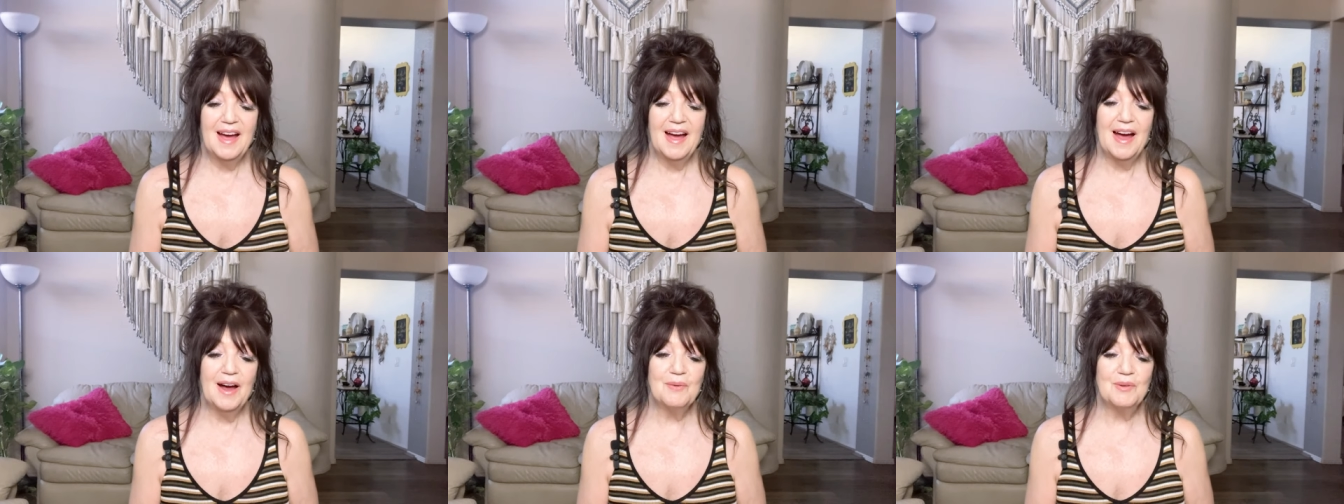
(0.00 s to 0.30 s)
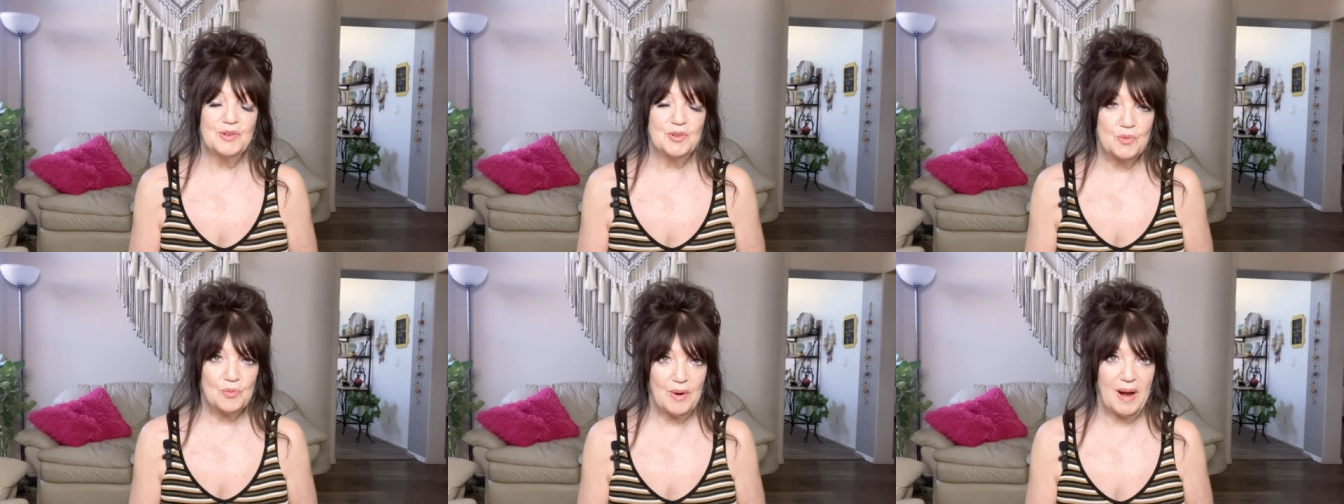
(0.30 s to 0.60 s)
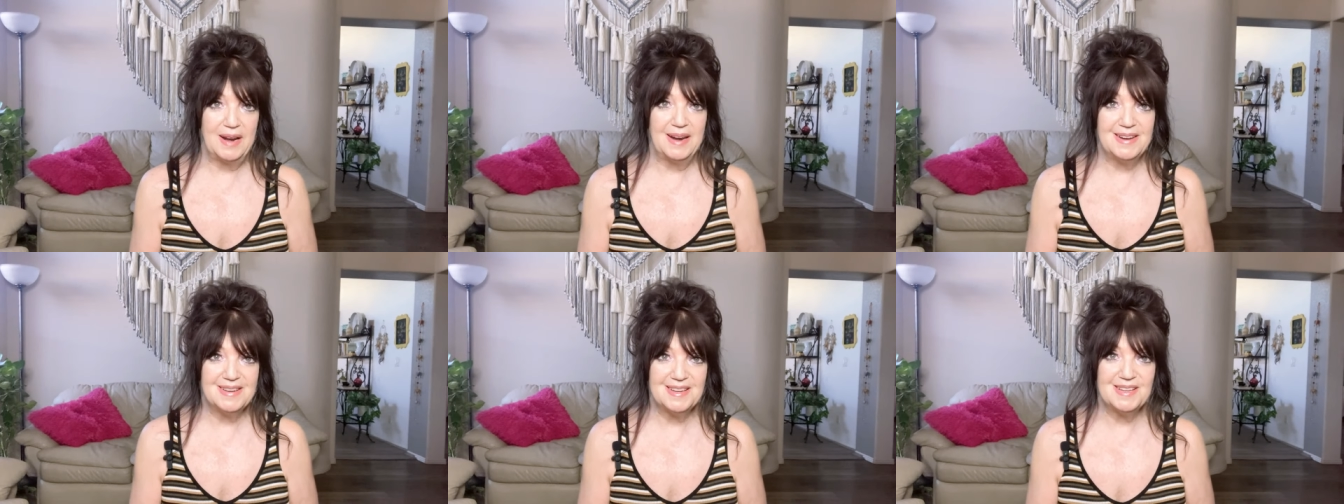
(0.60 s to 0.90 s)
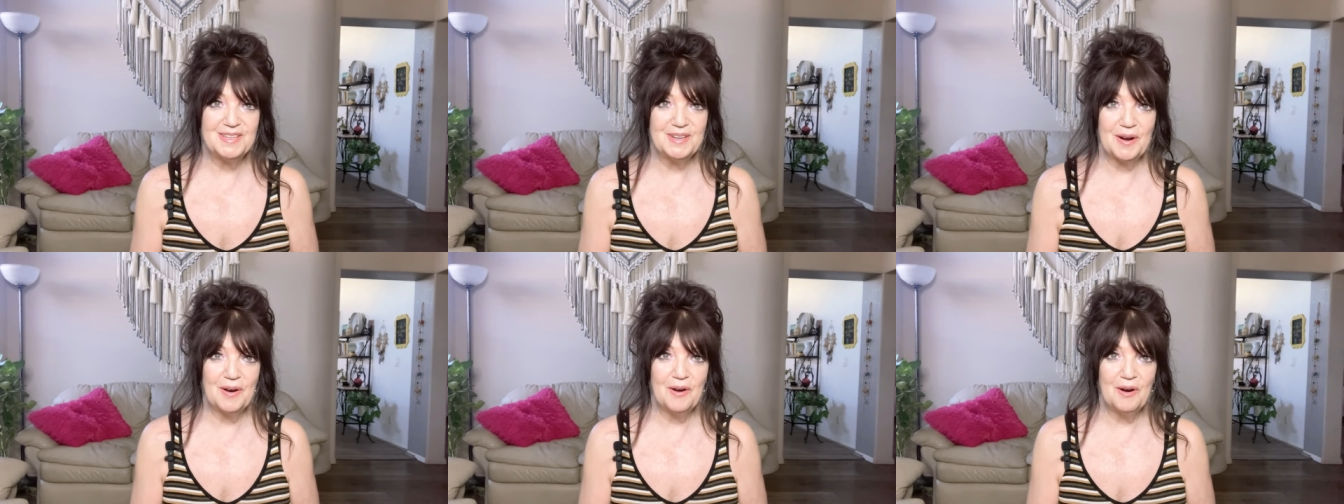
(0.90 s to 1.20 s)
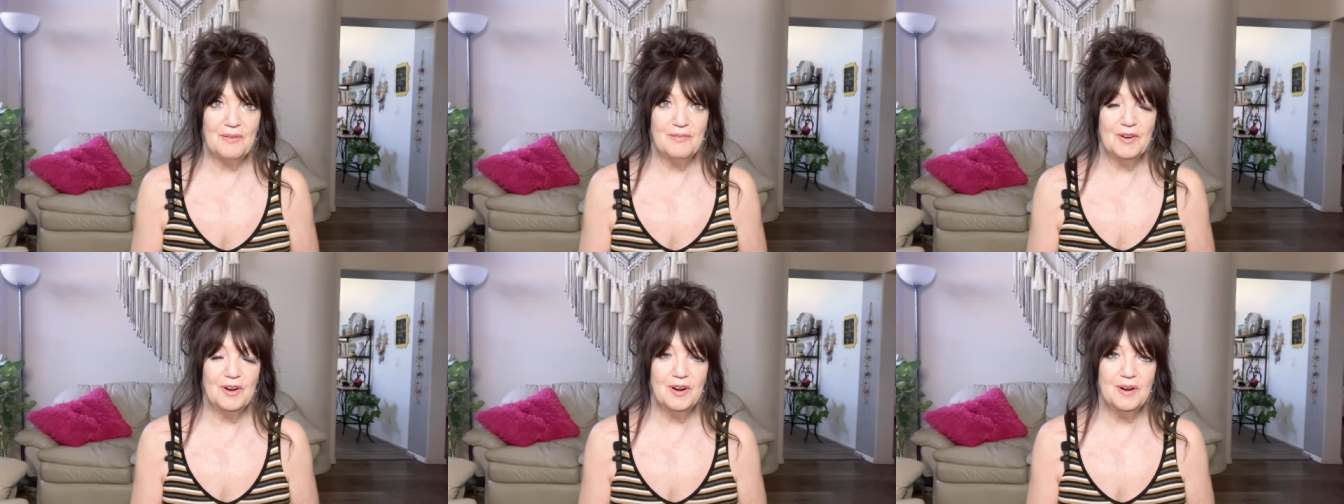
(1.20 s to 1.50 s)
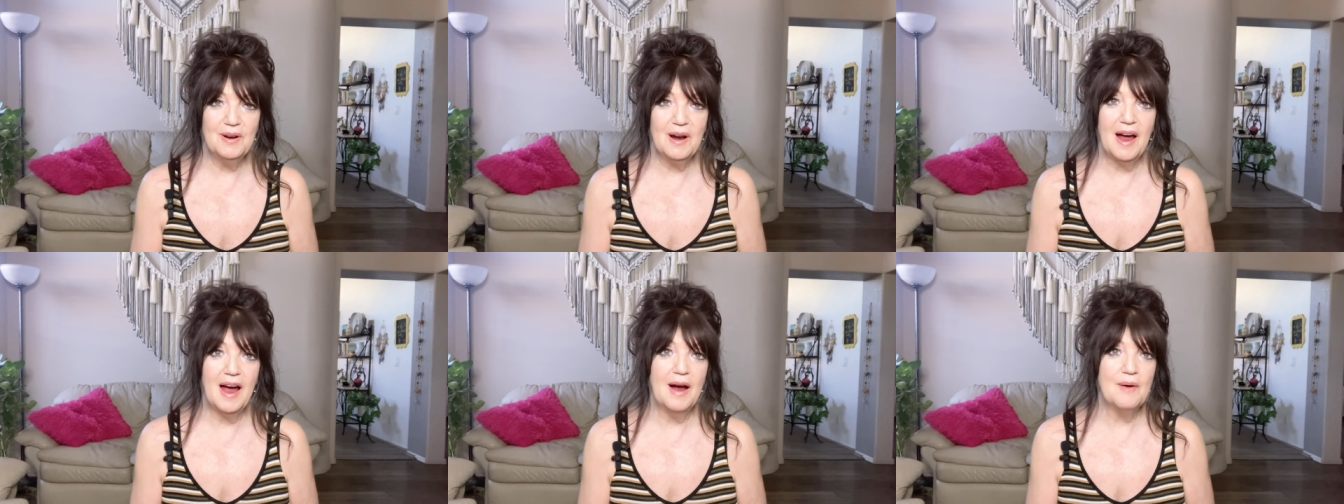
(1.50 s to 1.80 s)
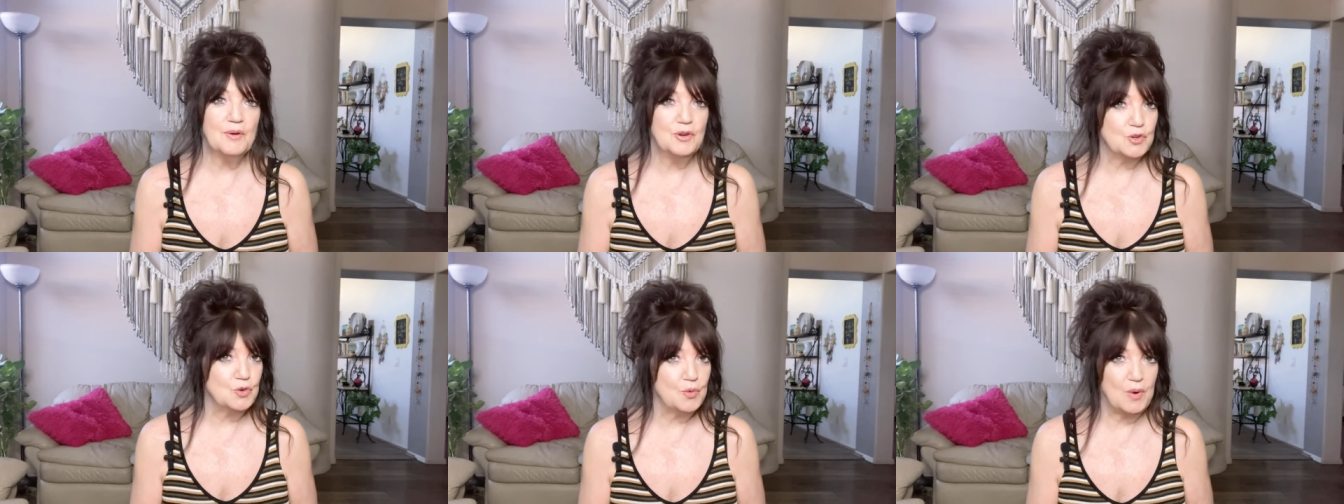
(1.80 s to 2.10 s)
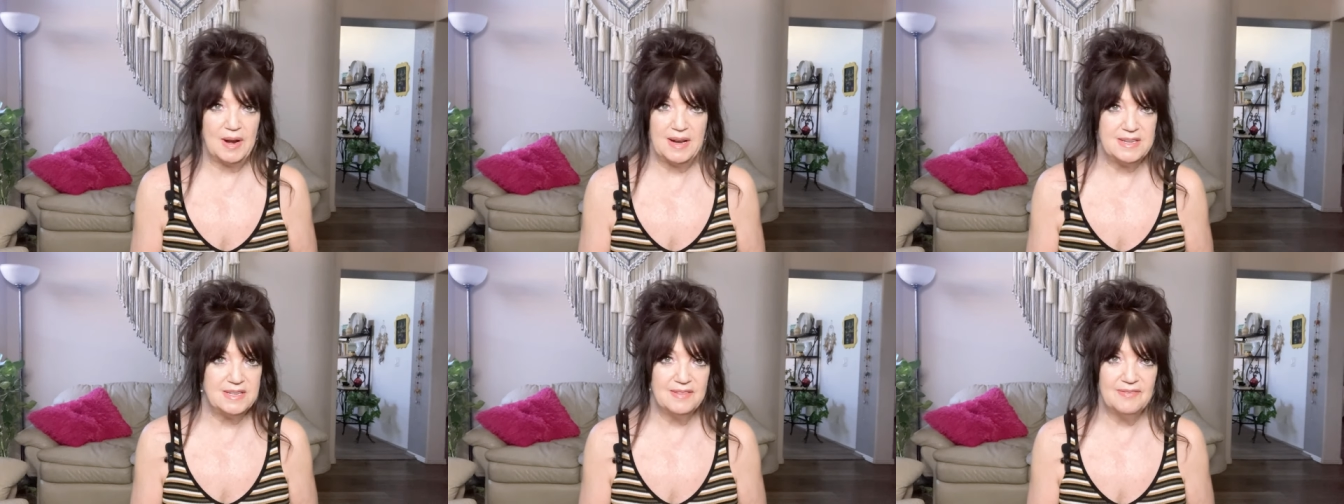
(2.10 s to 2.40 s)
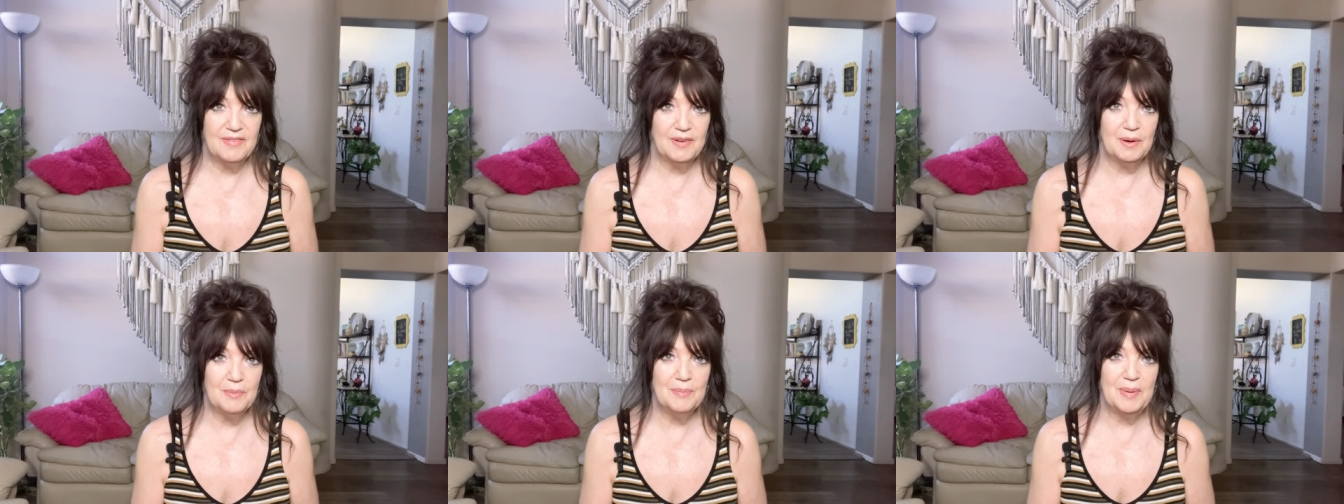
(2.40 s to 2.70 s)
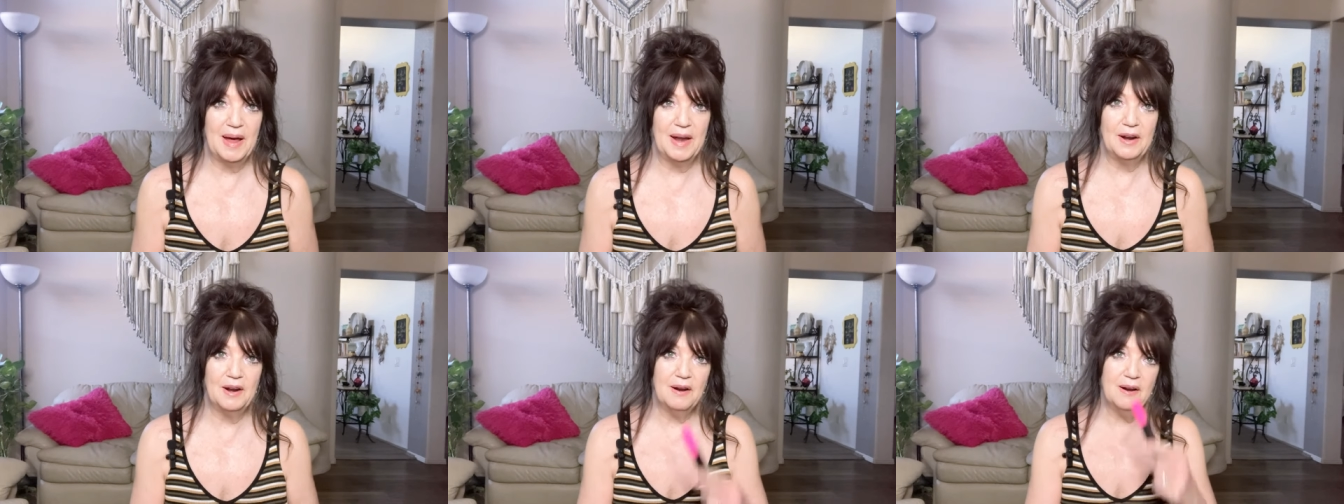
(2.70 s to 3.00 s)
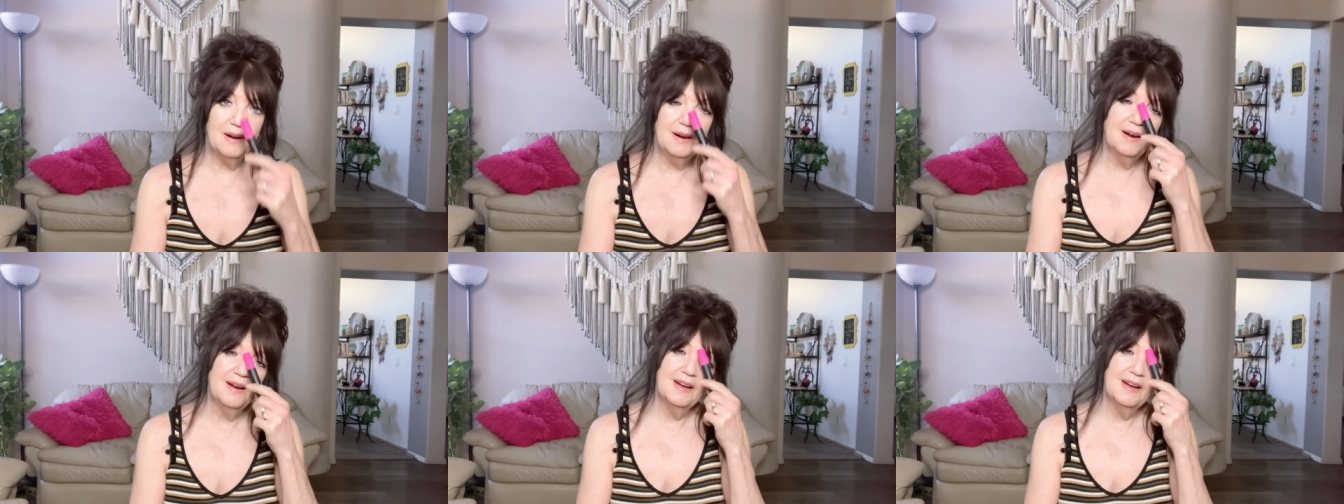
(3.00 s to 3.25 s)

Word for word: I was ready to start over. I was ready to feel better.